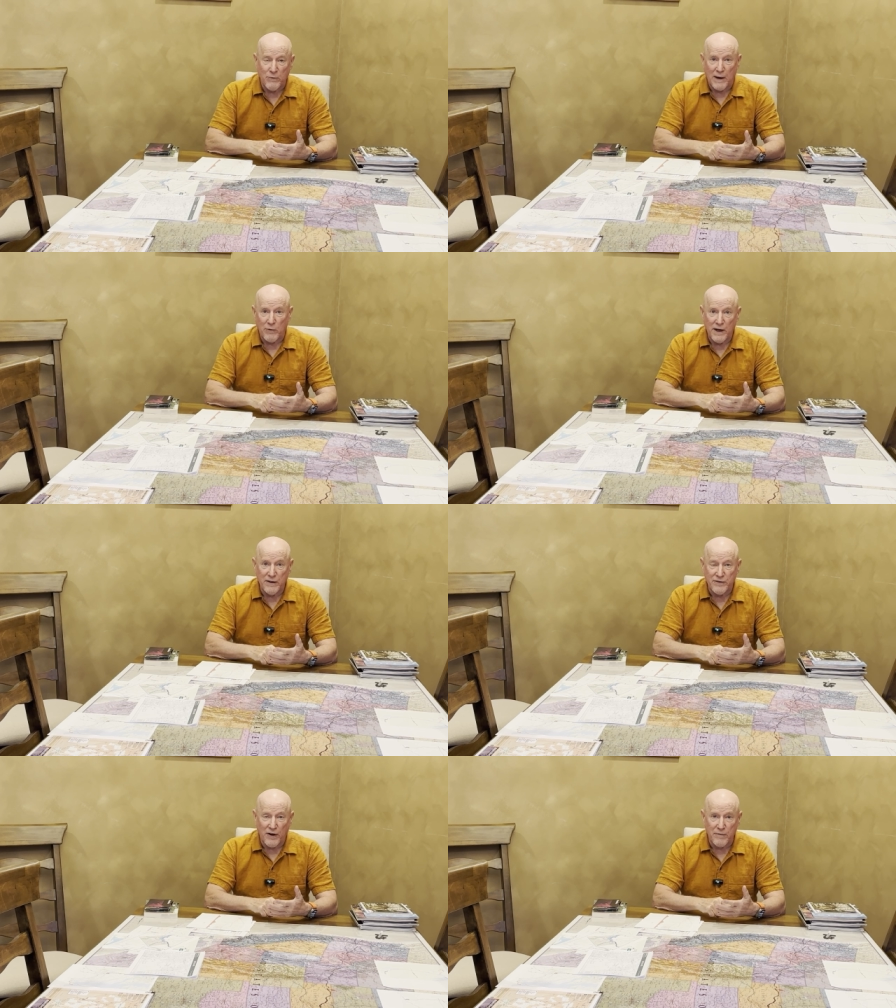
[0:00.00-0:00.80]
when I'm ready to
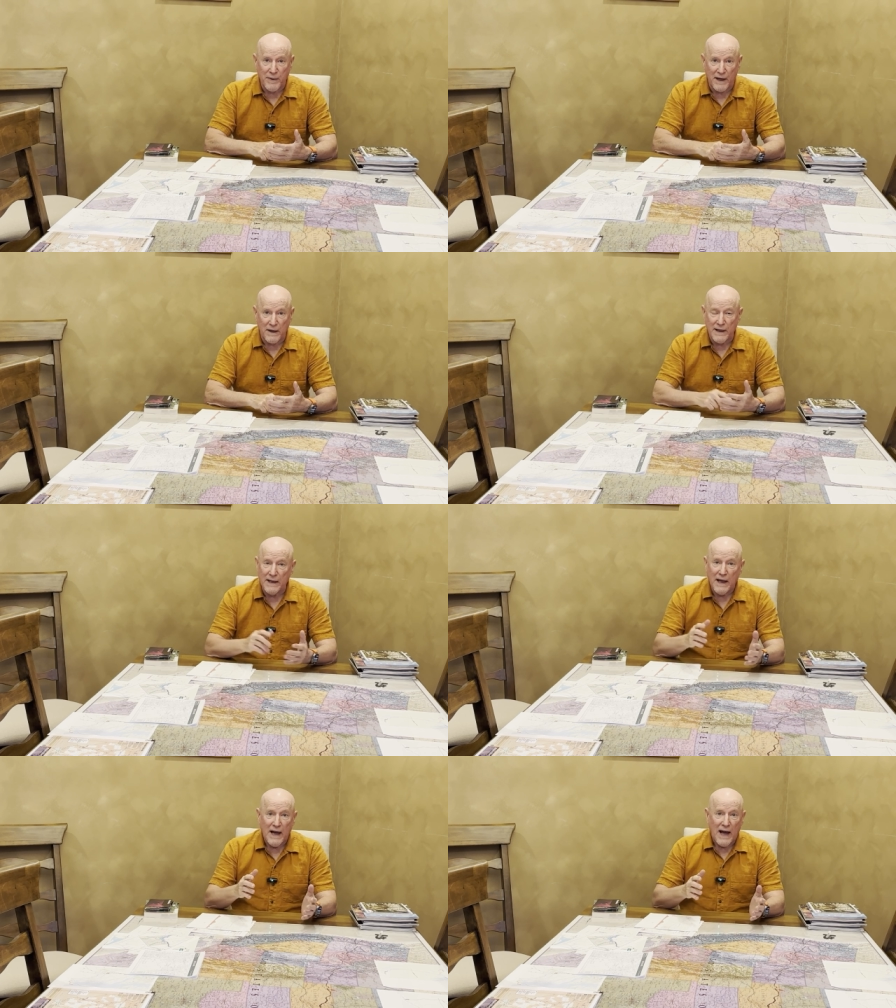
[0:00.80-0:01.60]
start pedaling,
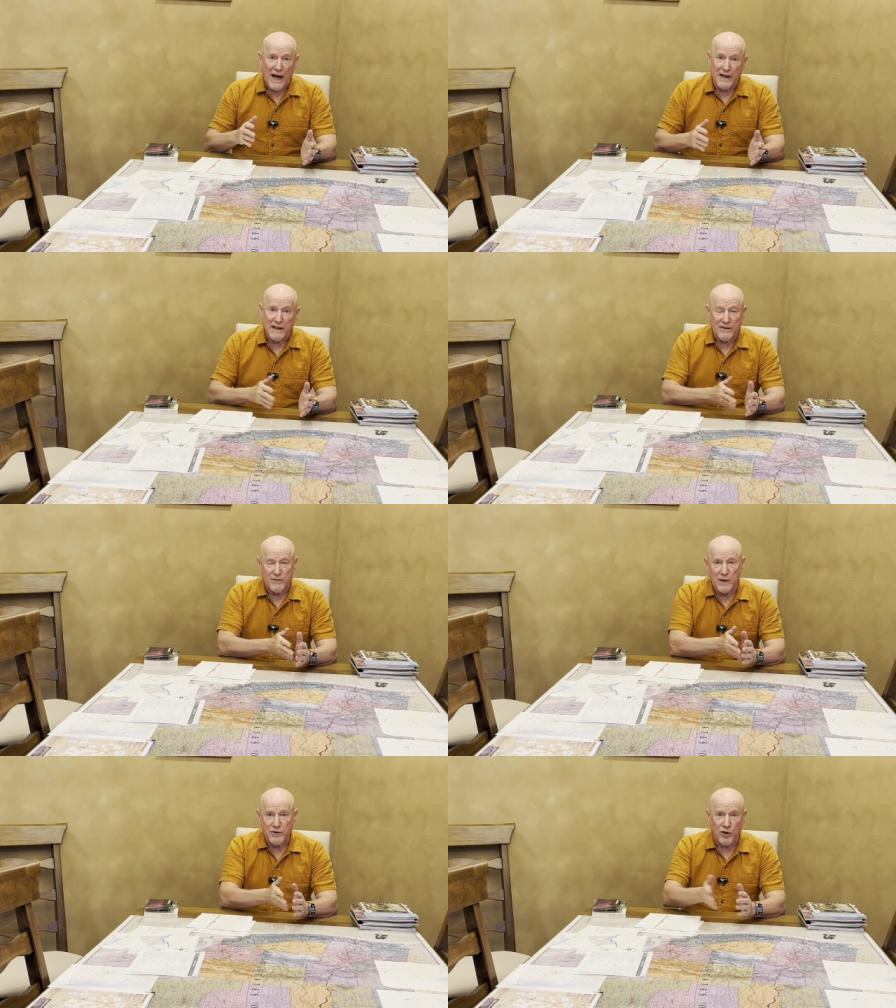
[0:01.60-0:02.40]
and it gives
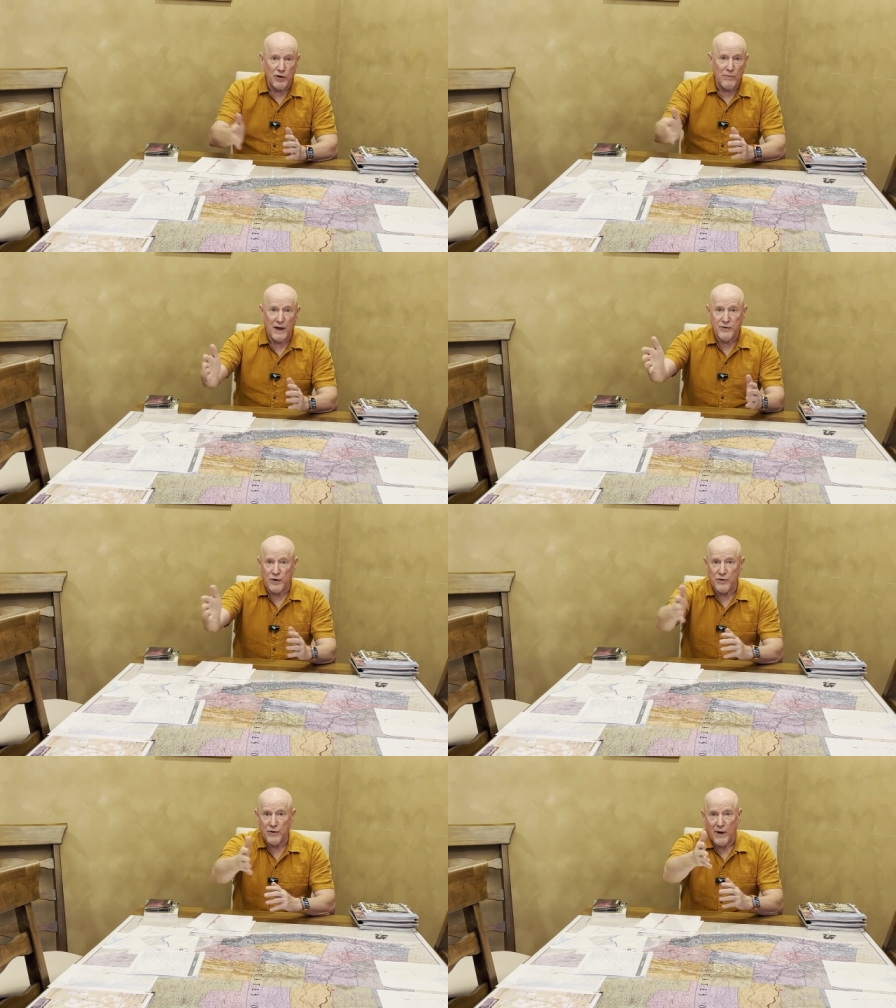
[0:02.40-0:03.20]
me turn by
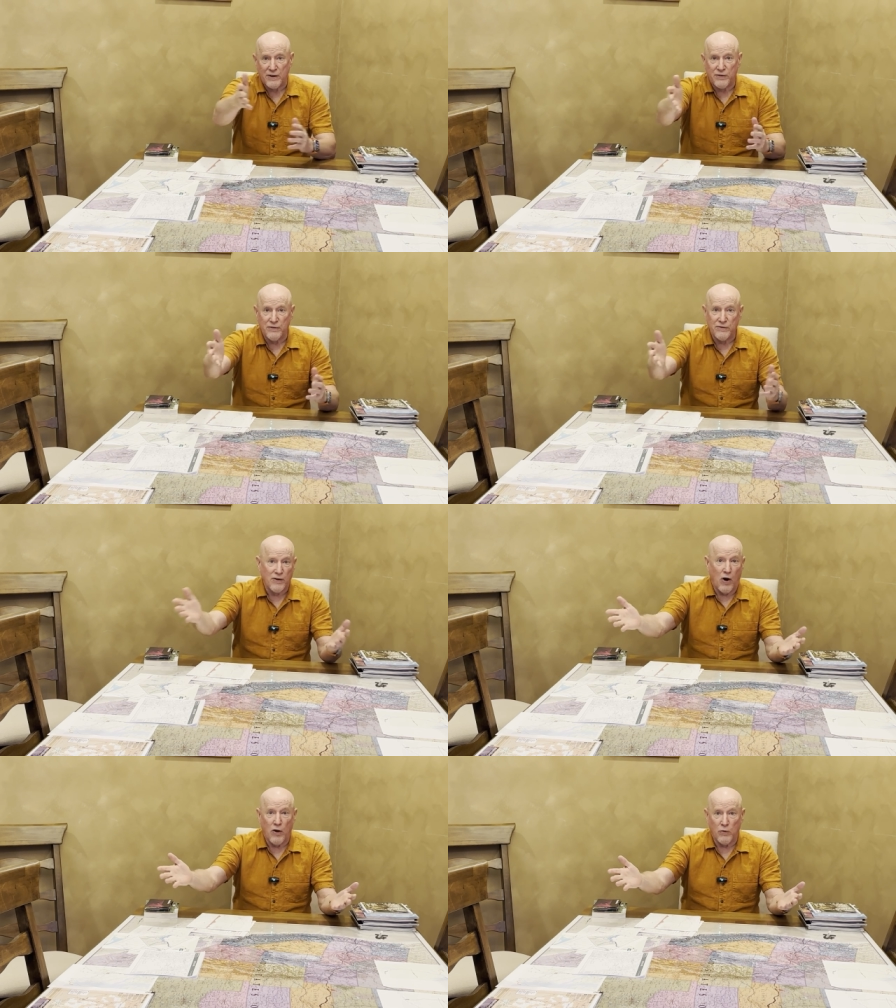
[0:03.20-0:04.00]
turn directions
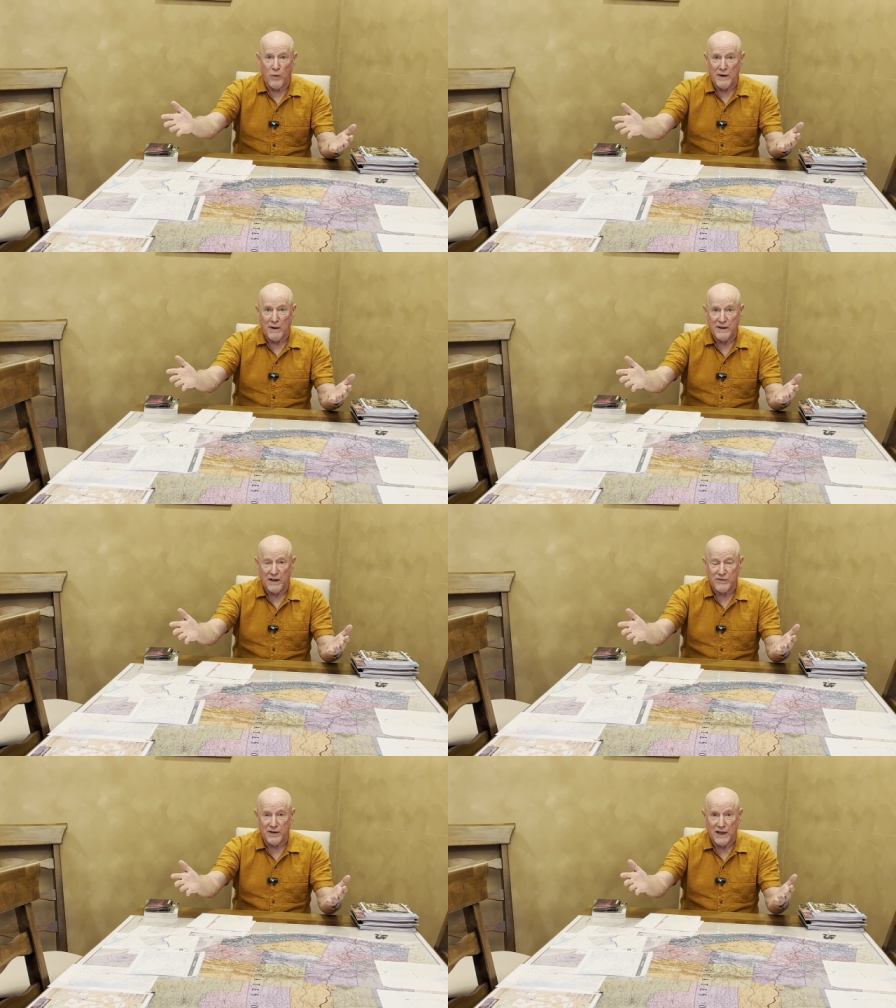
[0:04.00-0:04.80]
all the way to my
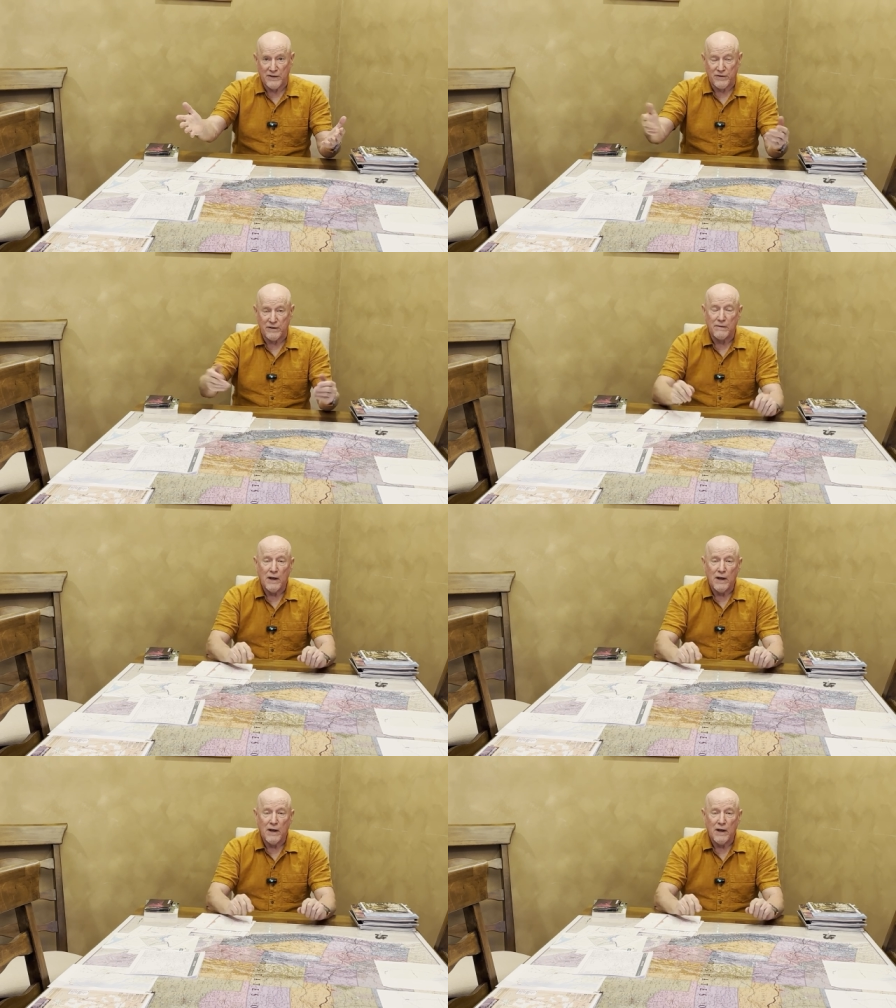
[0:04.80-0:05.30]
destination.